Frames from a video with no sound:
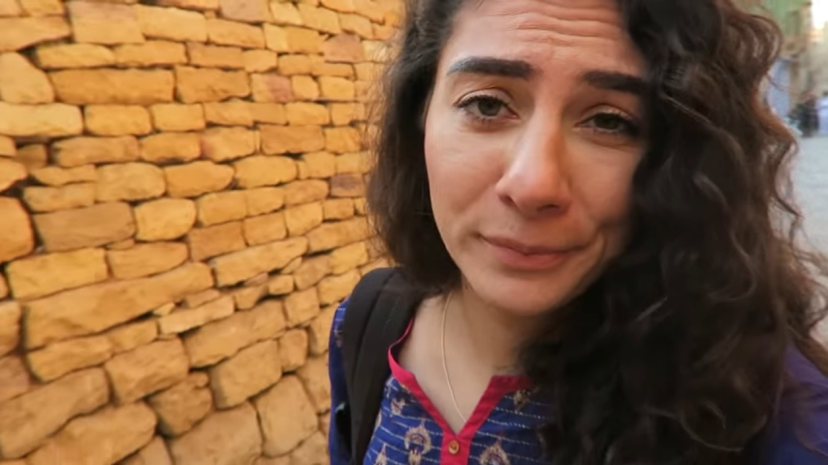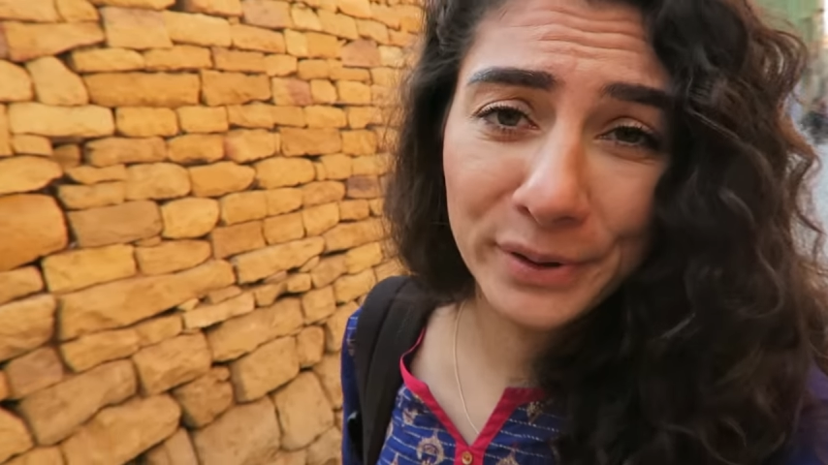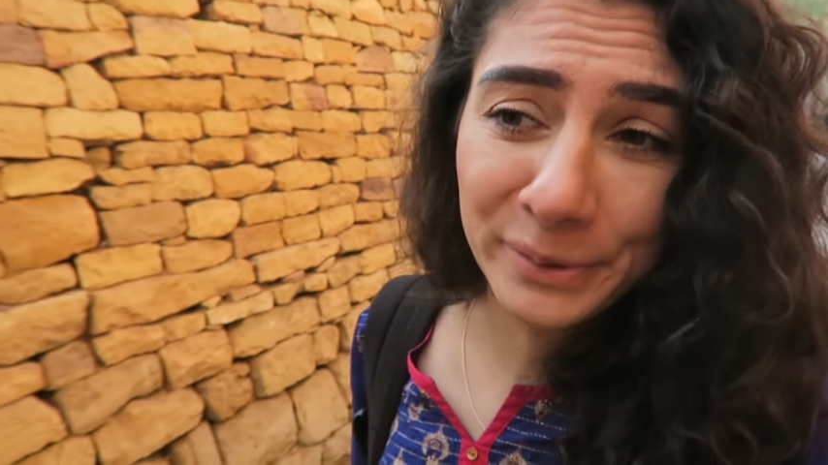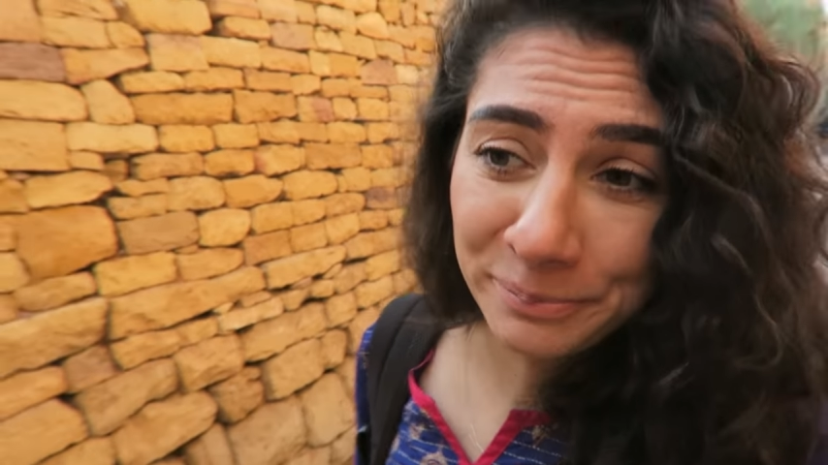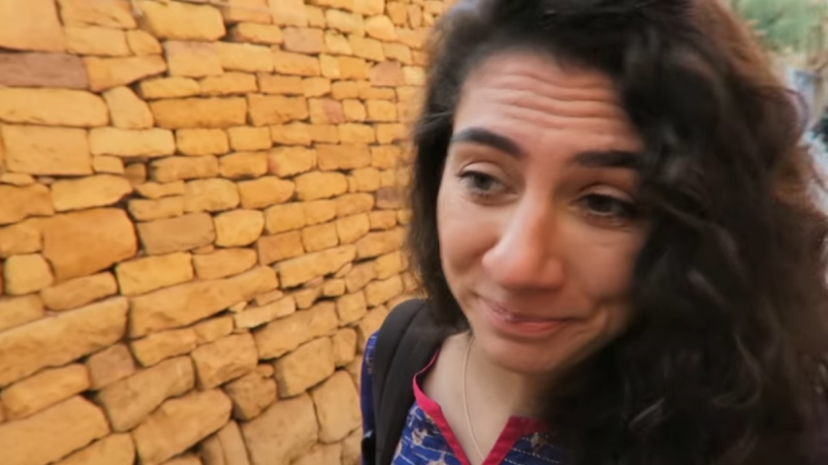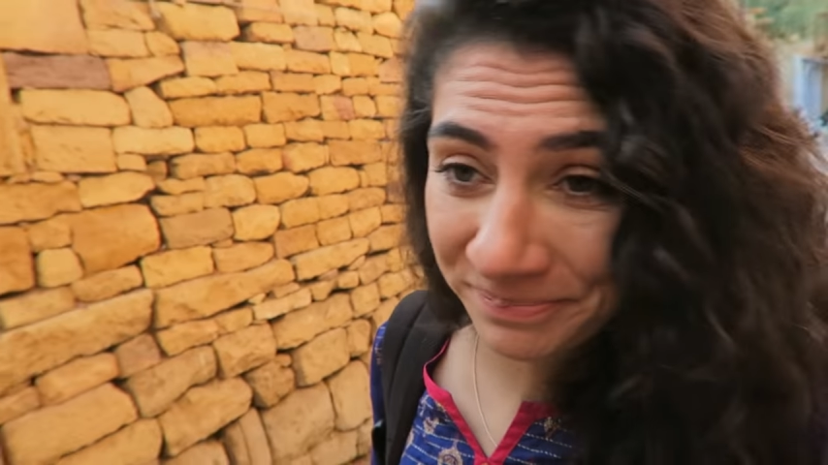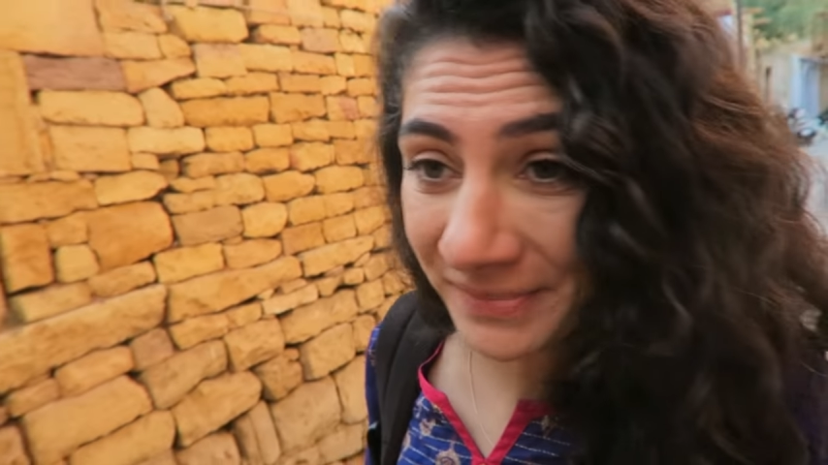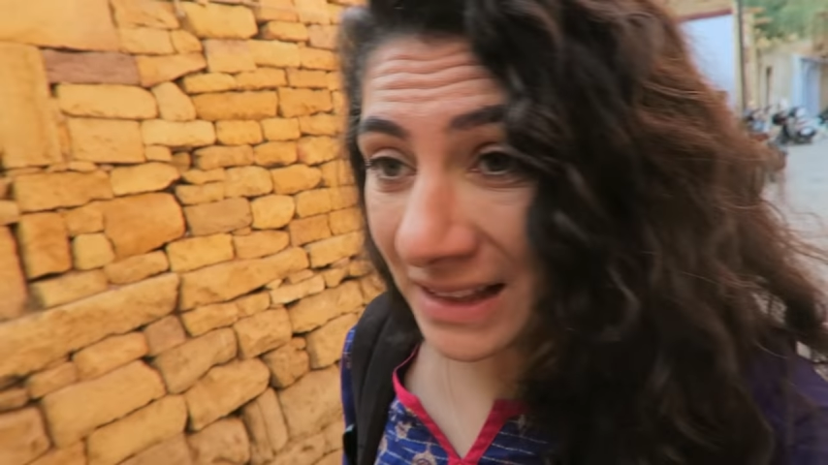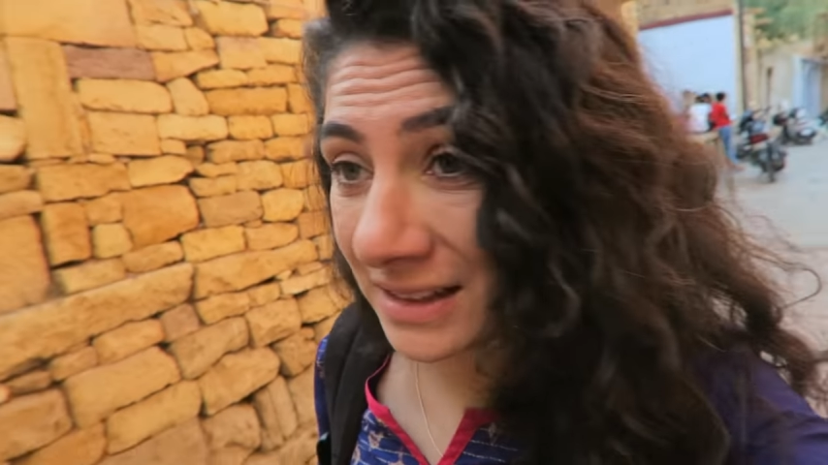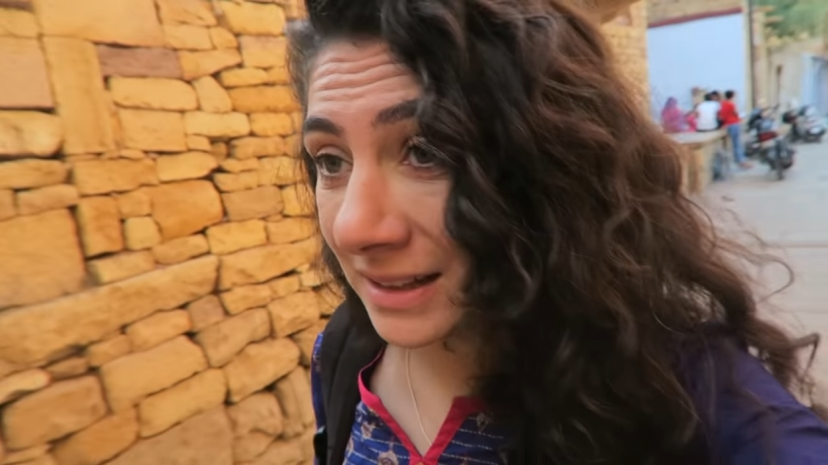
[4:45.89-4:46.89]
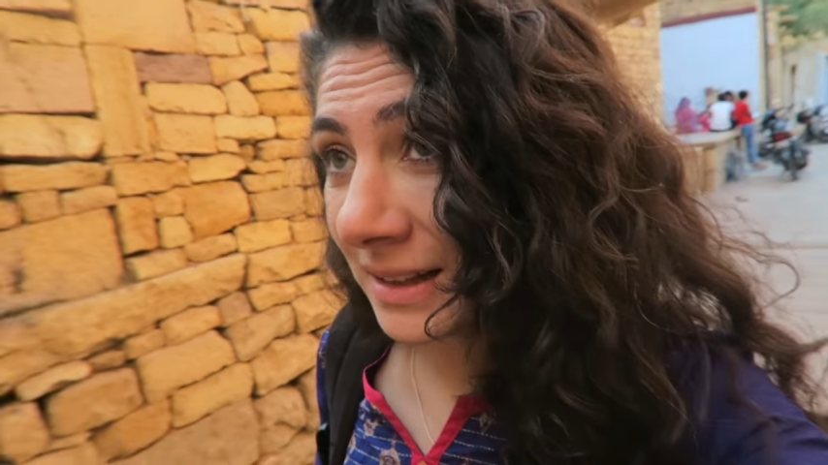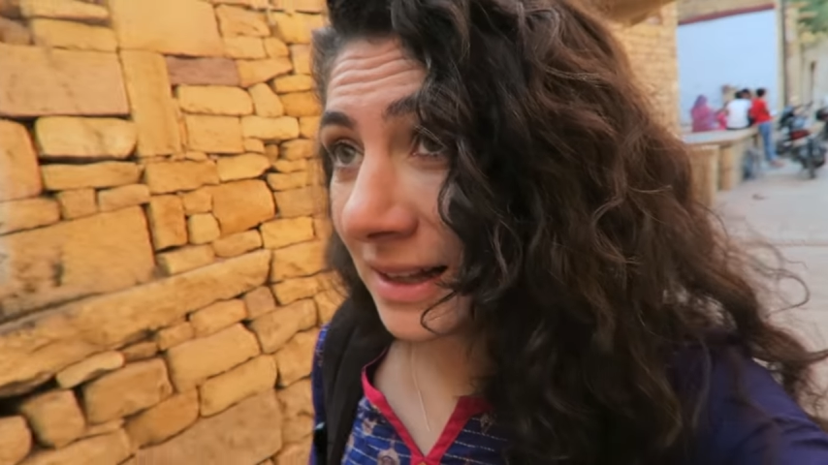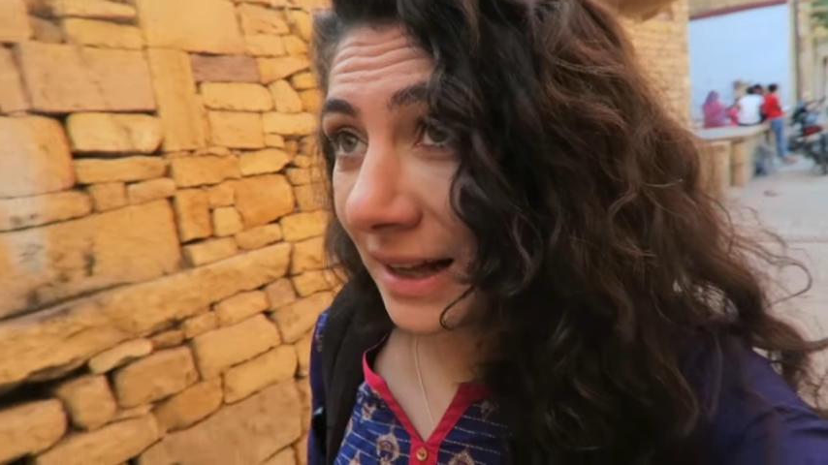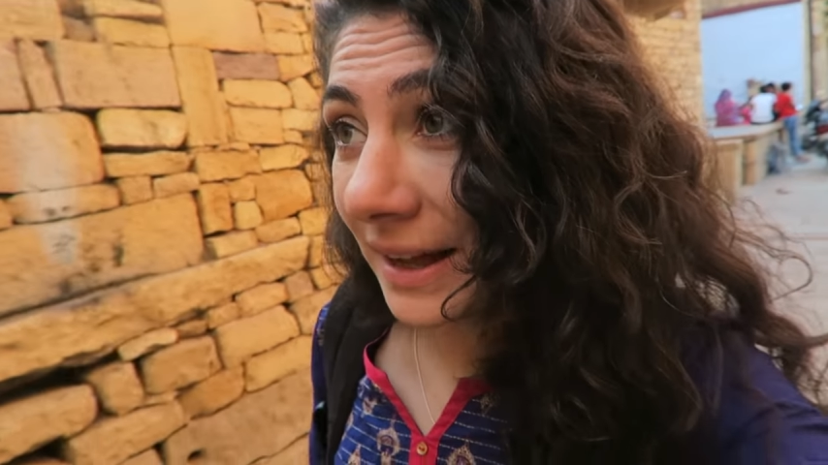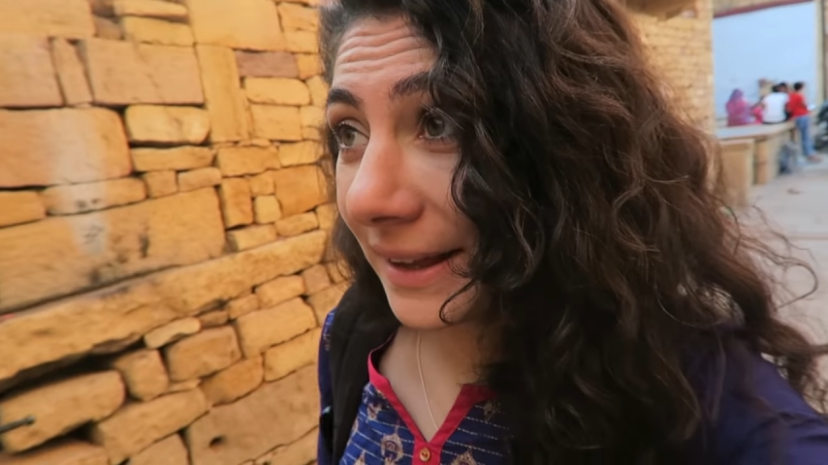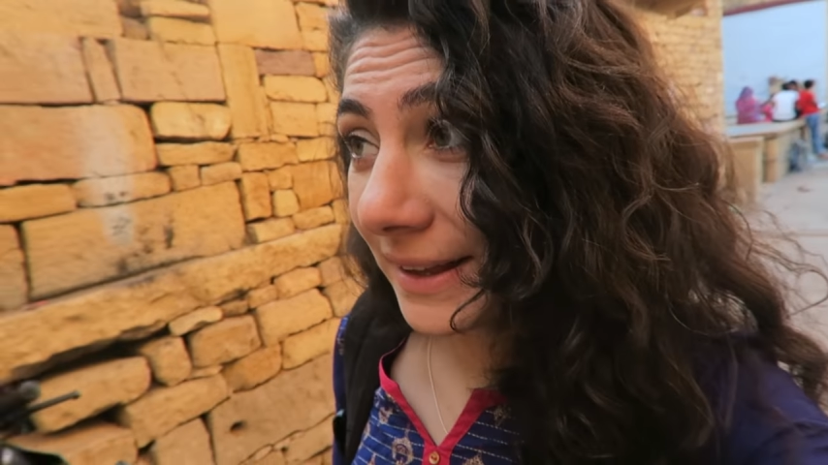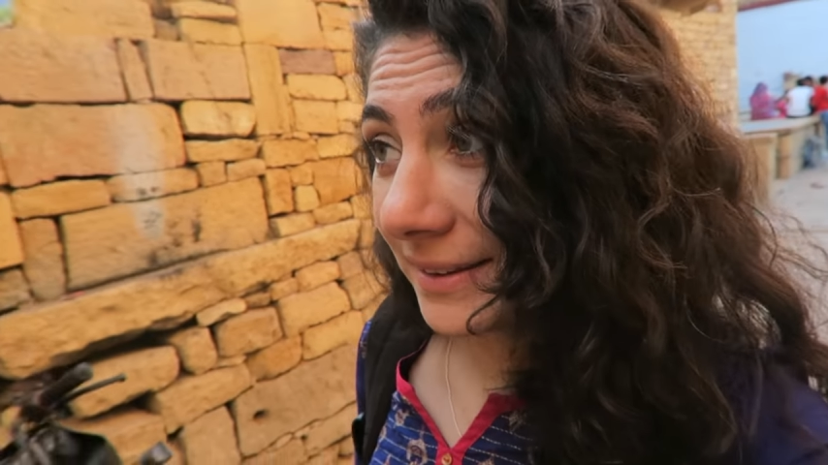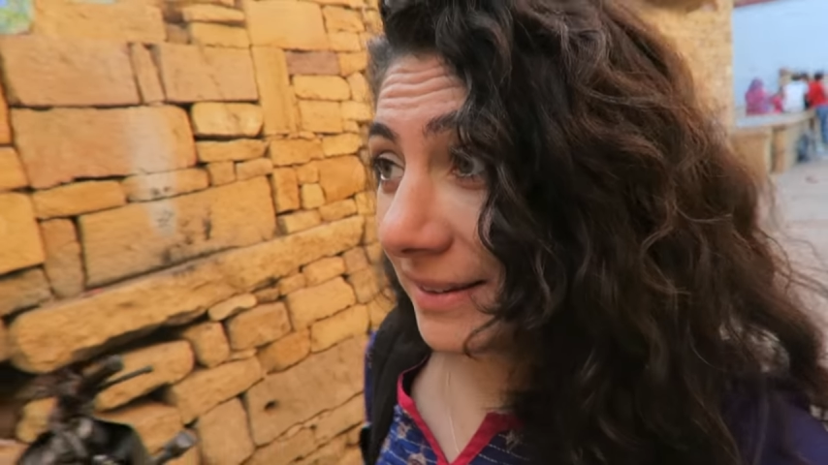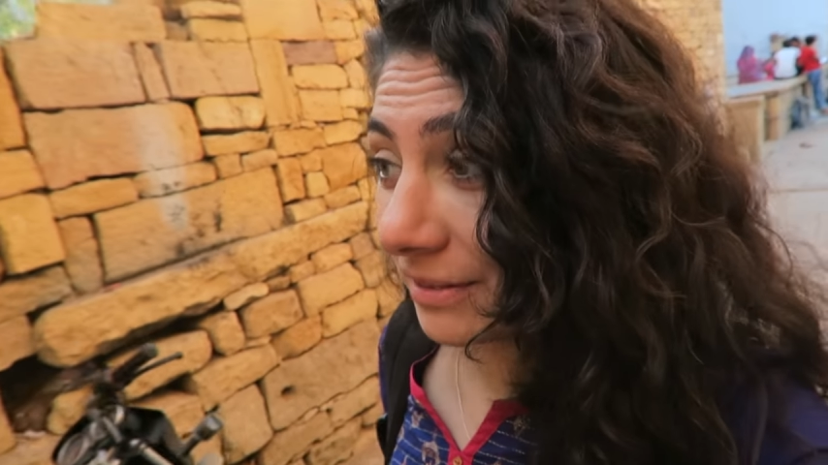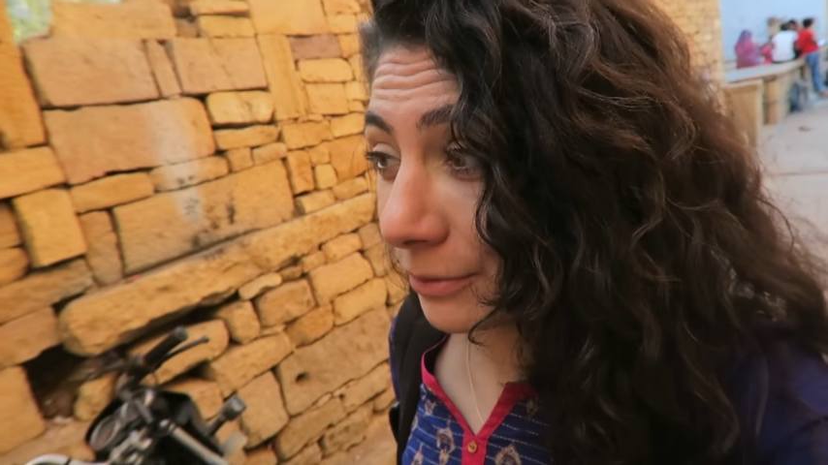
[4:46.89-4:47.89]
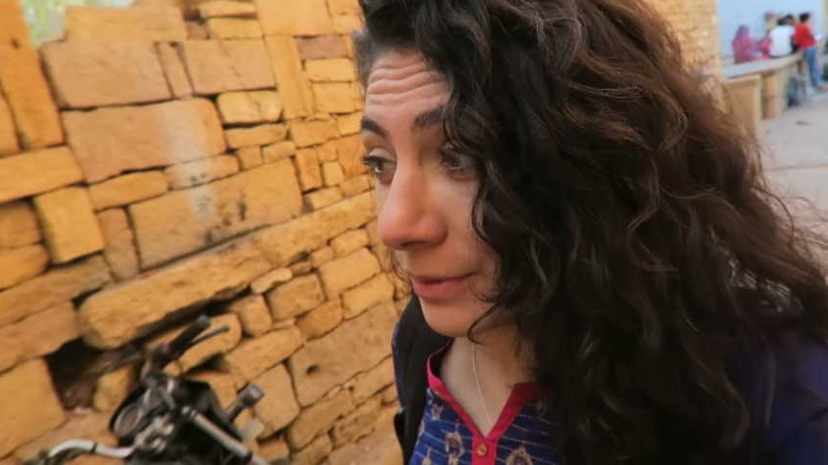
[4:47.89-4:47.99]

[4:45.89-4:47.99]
But I guess that's